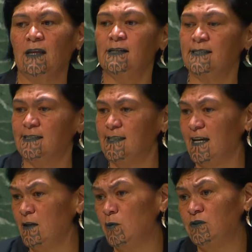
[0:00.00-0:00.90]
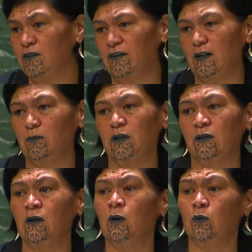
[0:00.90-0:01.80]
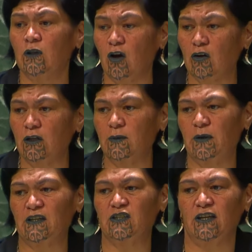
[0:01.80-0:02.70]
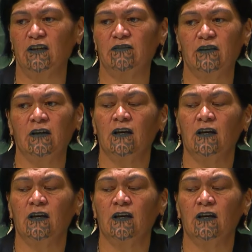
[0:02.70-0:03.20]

Sustainable development will only be achieved